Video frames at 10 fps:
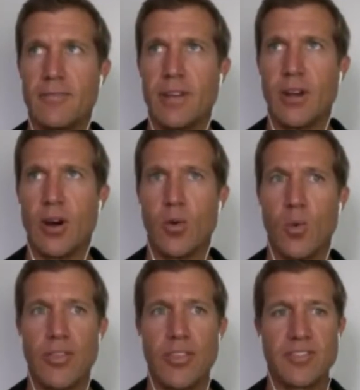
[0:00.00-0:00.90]

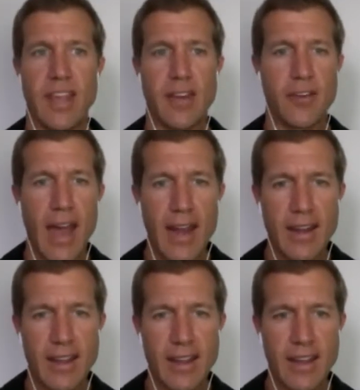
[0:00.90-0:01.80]
with the standard
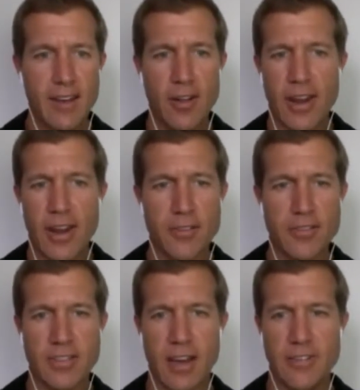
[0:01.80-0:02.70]
editing and all that other
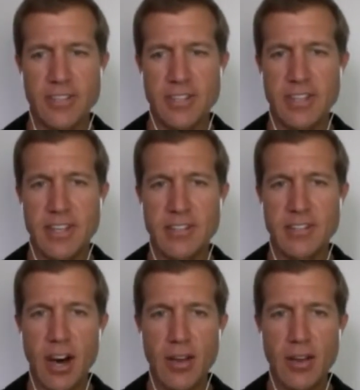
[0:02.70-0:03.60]
stuff. It's just,
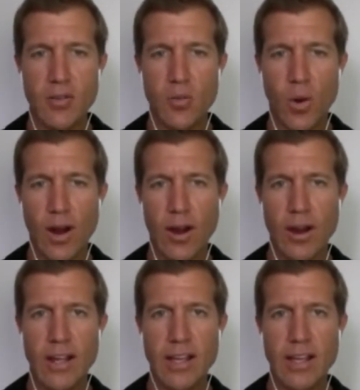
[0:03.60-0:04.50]
it's done
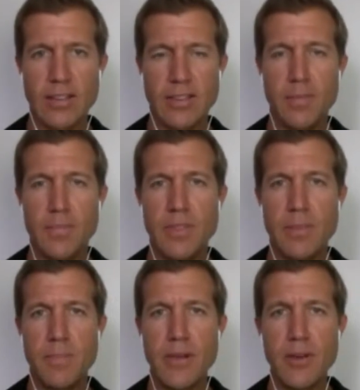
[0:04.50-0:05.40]
where the
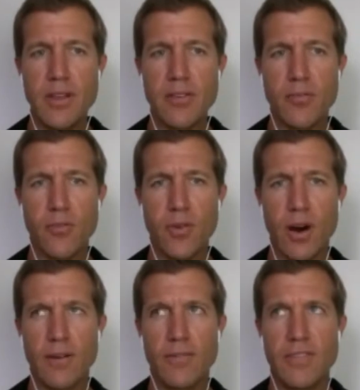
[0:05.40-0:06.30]
beauty
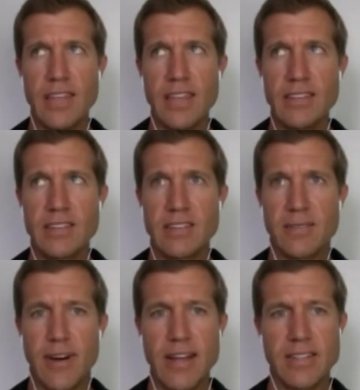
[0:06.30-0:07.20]
of these
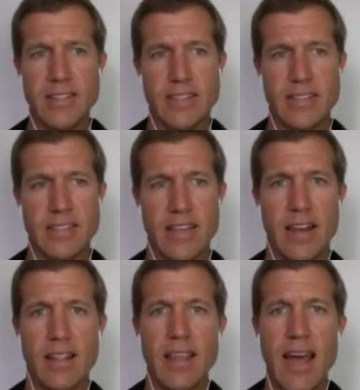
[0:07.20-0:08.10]
devices is
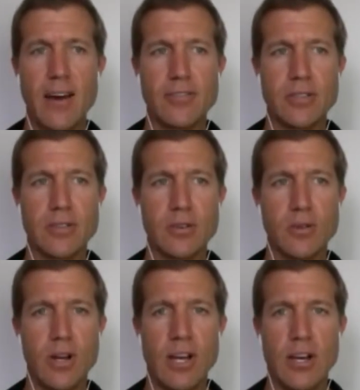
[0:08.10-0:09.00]
that it allows
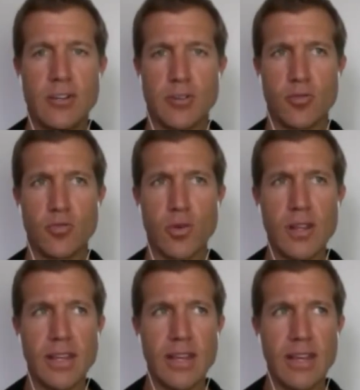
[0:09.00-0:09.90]
you to
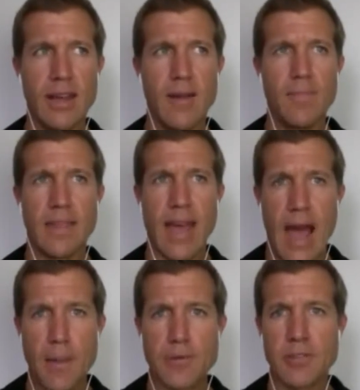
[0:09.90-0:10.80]
really
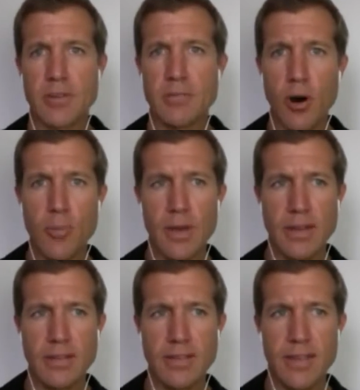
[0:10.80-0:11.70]
capture the
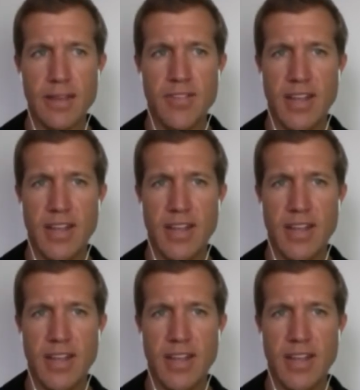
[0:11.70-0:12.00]
moment